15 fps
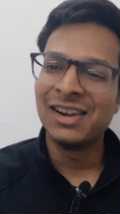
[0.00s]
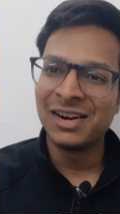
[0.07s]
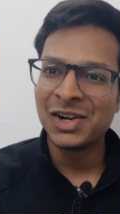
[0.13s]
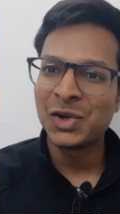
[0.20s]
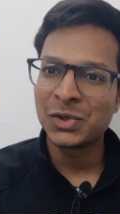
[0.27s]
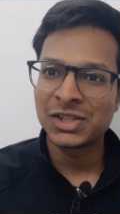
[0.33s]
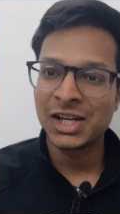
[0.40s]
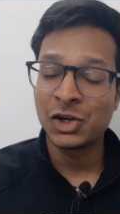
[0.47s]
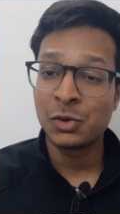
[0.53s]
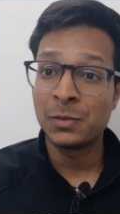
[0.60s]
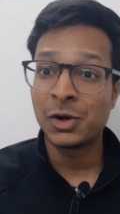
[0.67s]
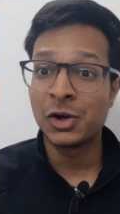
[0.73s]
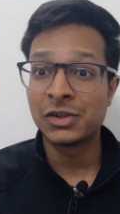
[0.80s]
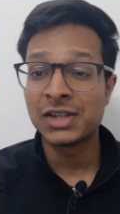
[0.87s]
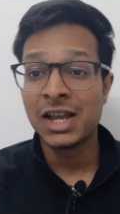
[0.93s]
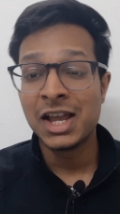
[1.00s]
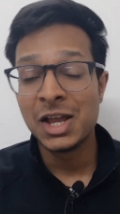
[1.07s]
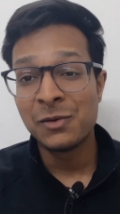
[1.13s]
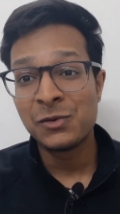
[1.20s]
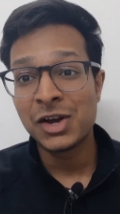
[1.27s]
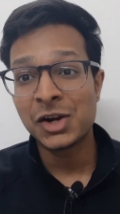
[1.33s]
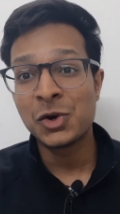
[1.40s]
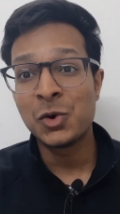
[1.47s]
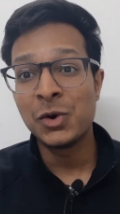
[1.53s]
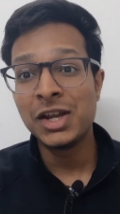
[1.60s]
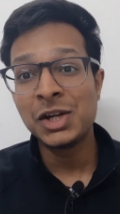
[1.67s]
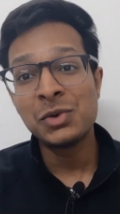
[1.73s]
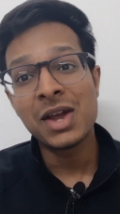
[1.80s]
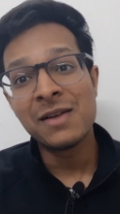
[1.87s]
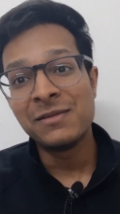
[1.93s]
Learn to say no, because if you are
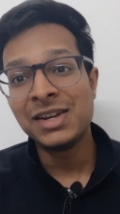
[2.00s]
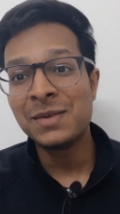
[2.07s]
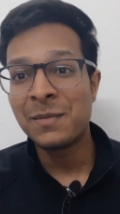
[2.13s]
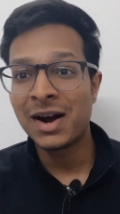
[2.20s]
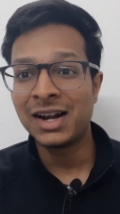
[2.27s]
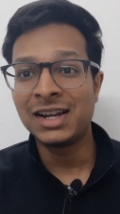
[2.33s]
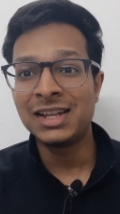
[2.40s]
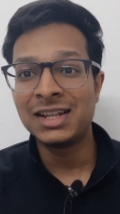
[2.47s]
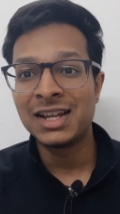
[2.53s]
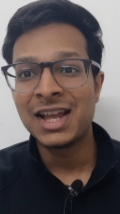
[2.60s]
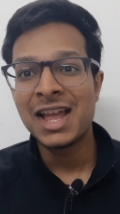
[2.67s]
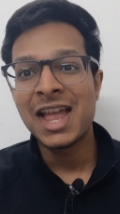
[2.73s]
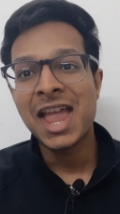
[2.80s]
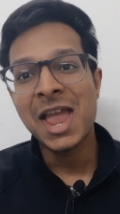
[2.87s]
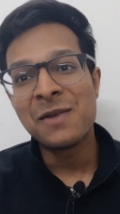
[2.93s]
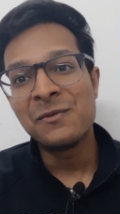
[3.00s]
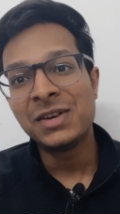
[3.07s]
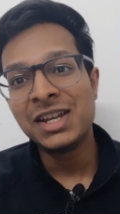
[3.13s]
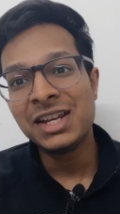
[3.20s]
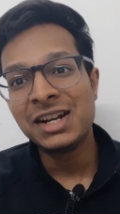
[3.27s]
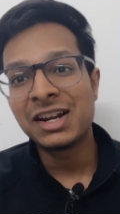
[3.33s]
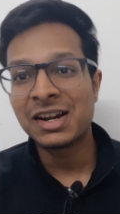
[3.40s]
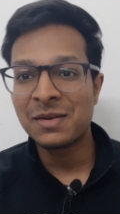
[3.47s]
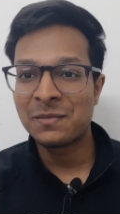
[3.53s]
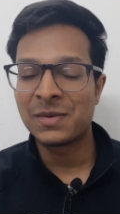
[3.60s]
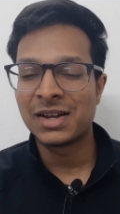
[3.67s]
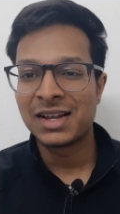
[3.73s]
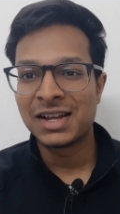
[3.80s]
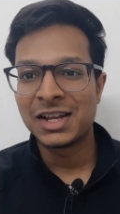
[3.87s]
going to every party, every trip,